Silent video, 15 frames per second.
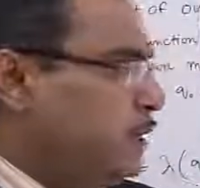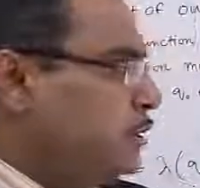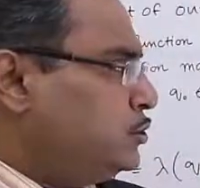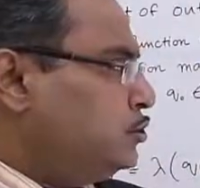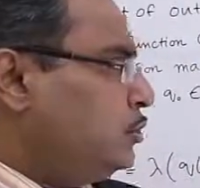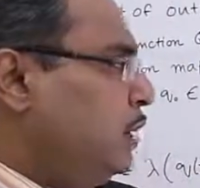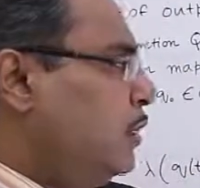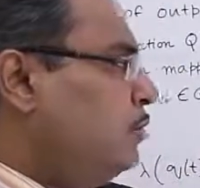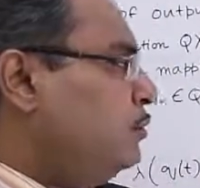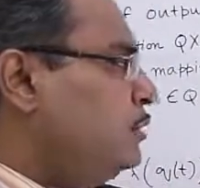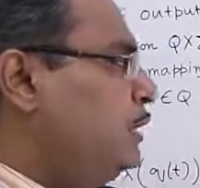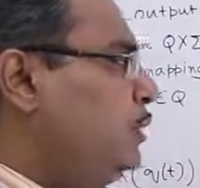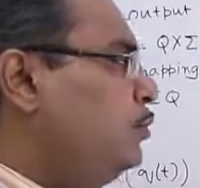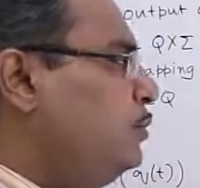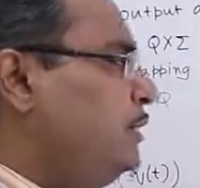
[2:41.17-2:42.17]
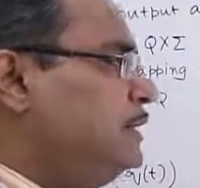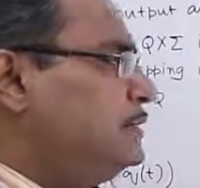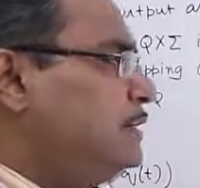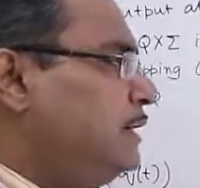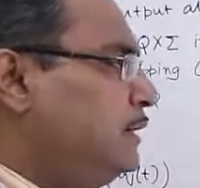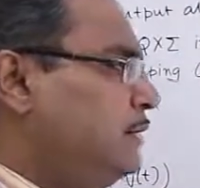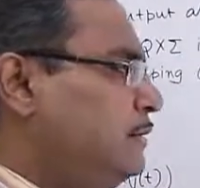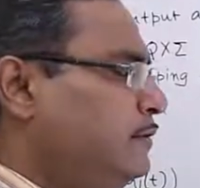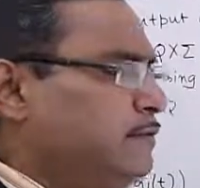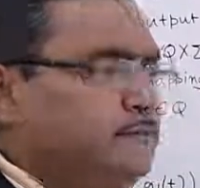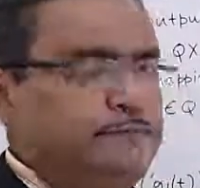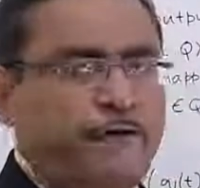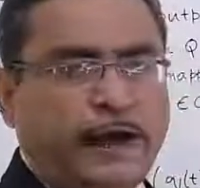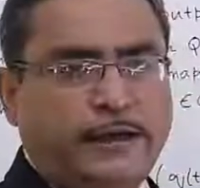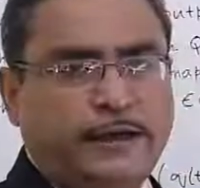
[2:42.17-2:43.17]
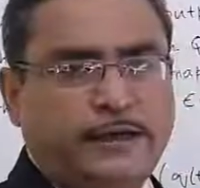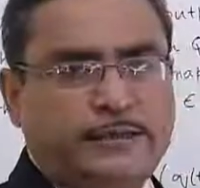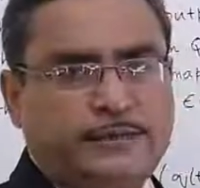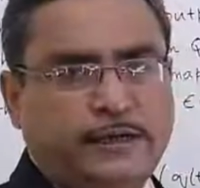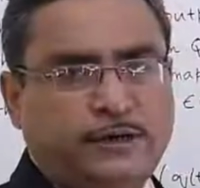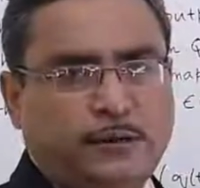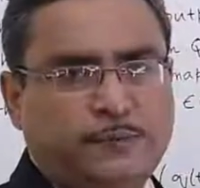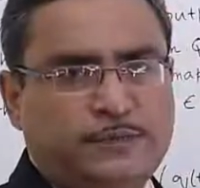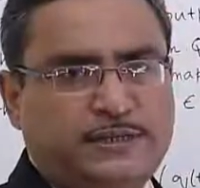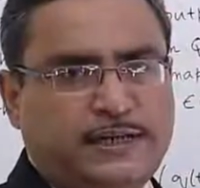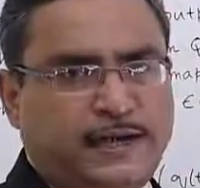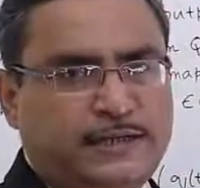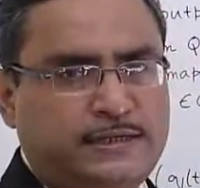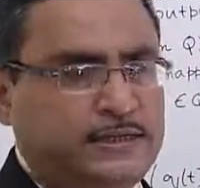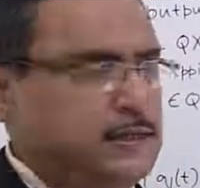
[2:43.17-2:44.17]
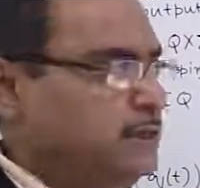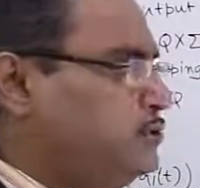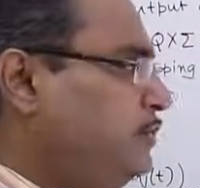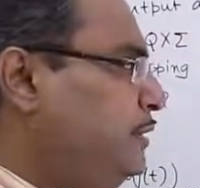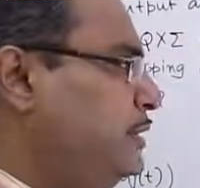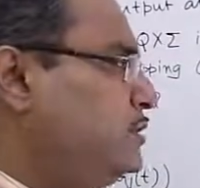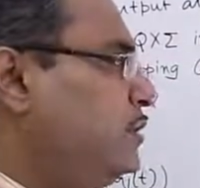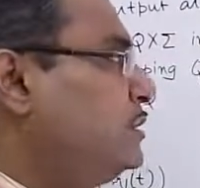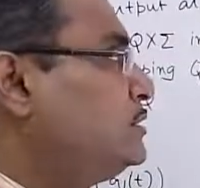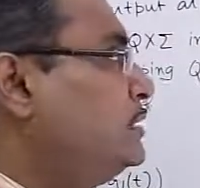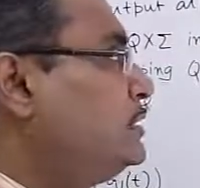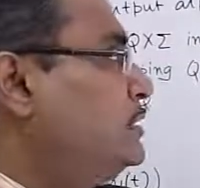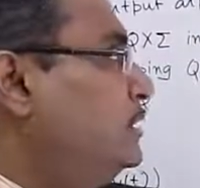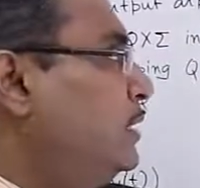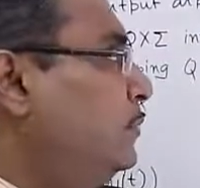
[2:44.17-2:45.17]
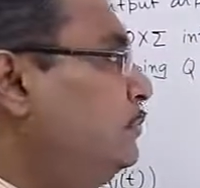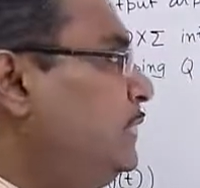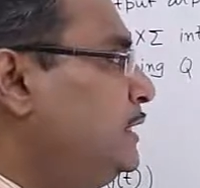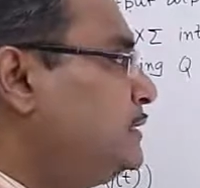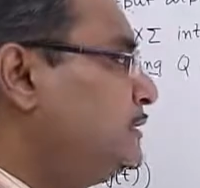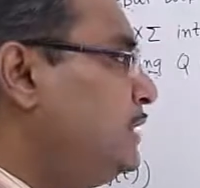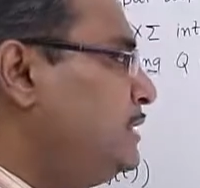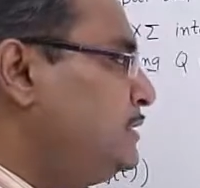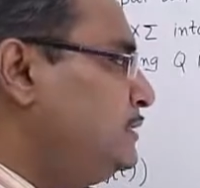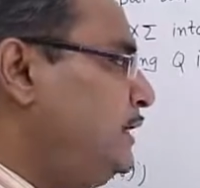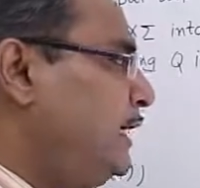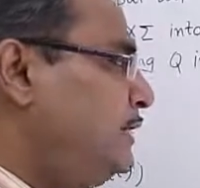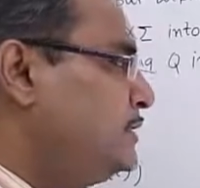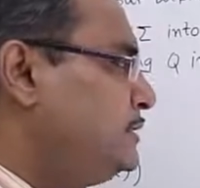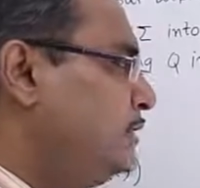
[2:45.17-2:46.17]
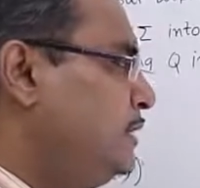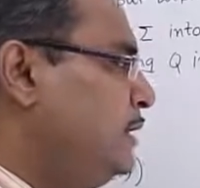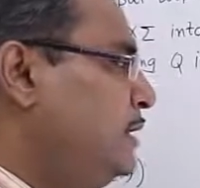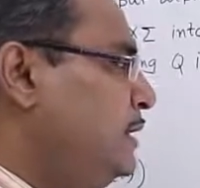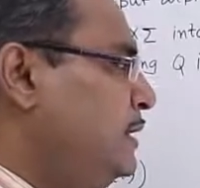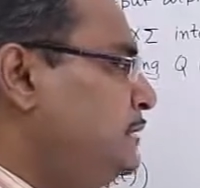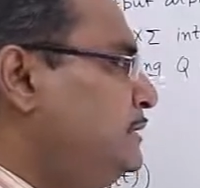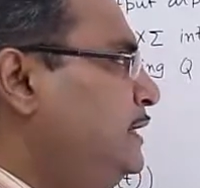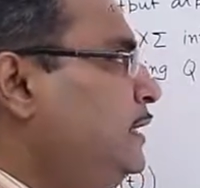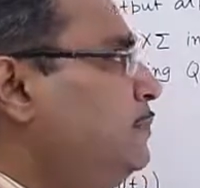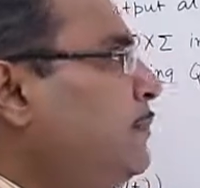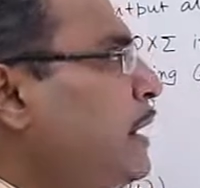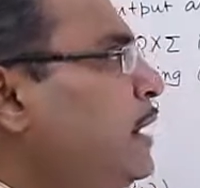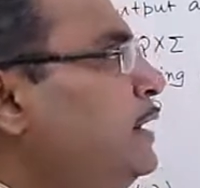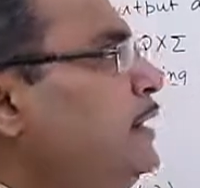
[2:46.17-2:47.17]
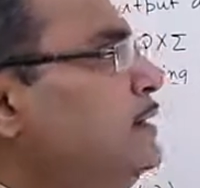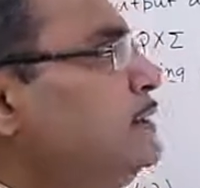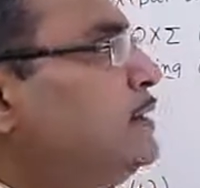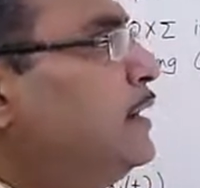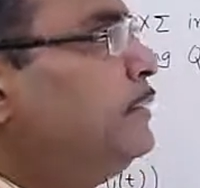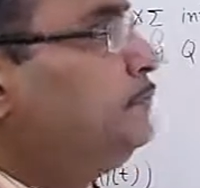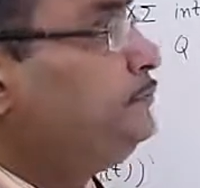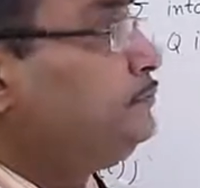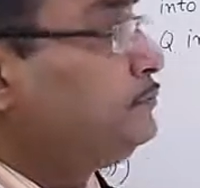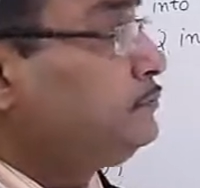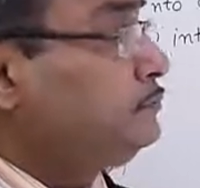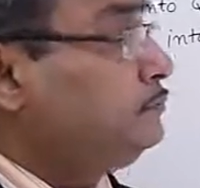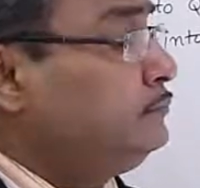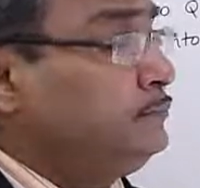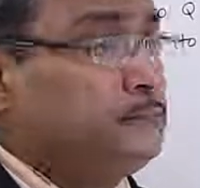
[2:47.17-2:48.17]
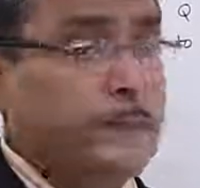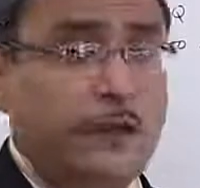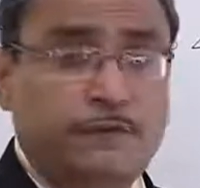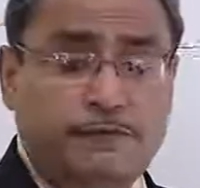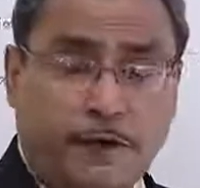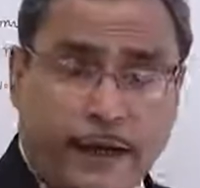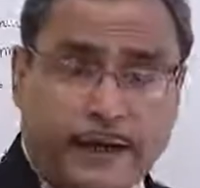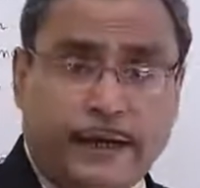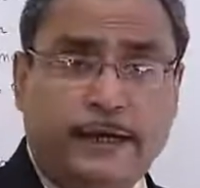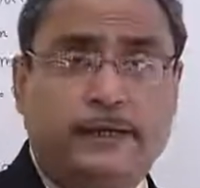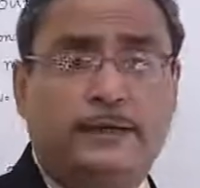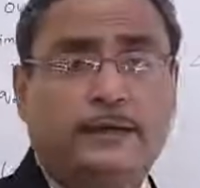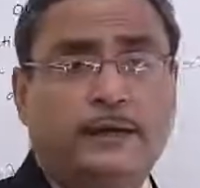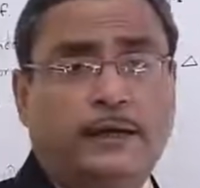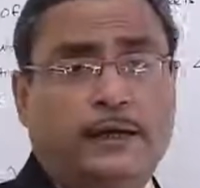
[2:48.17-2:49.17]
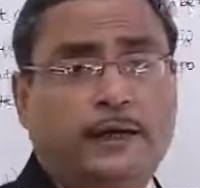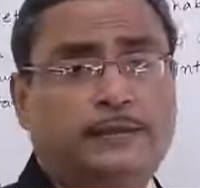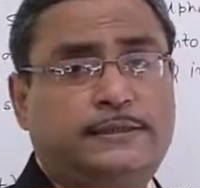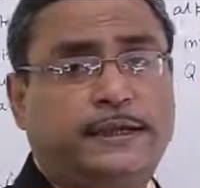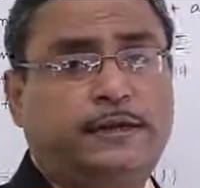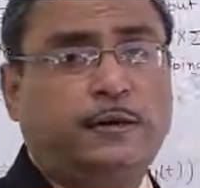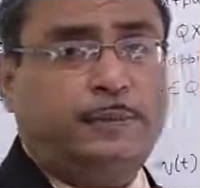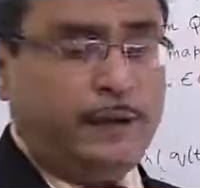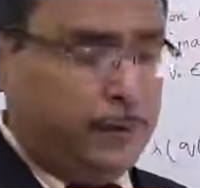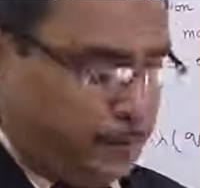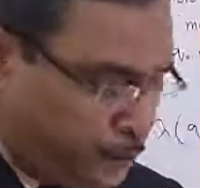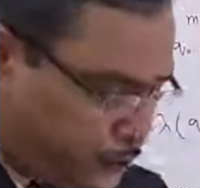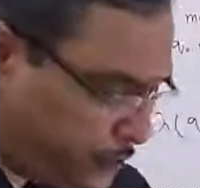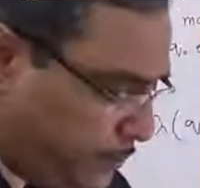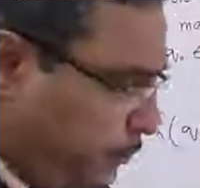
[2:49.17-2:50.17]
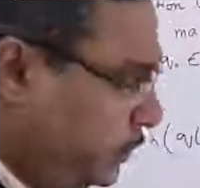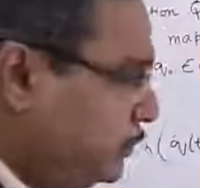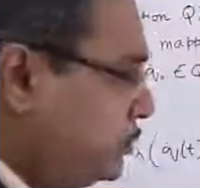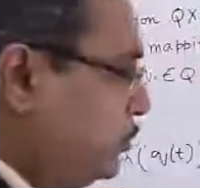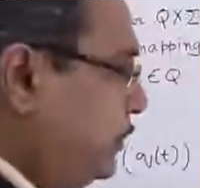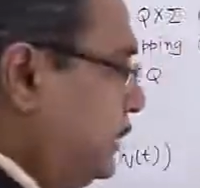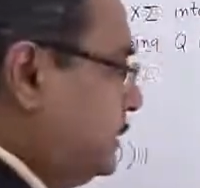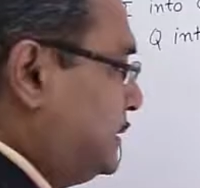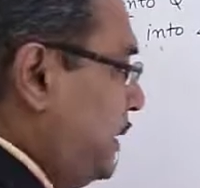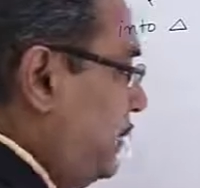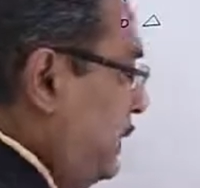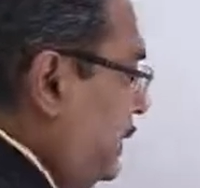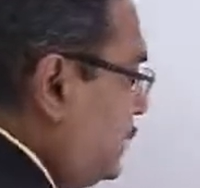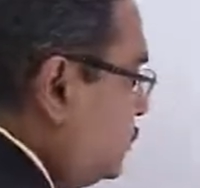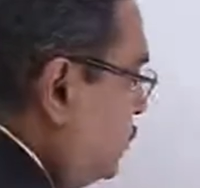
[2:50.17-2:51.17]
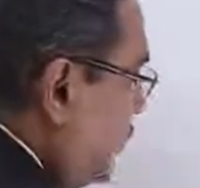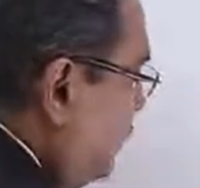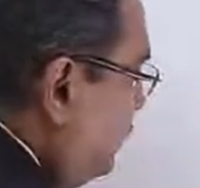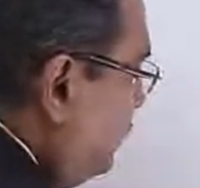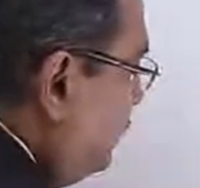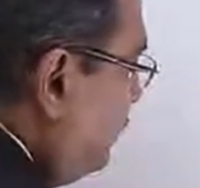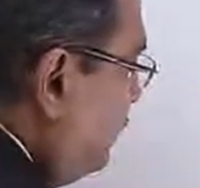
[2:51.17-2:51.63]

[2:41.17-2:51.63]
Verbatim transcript: So now Q is a finite set of states, so it is consisting of these states. Sigma is the finite uh, set of input symbols, so it is having this one.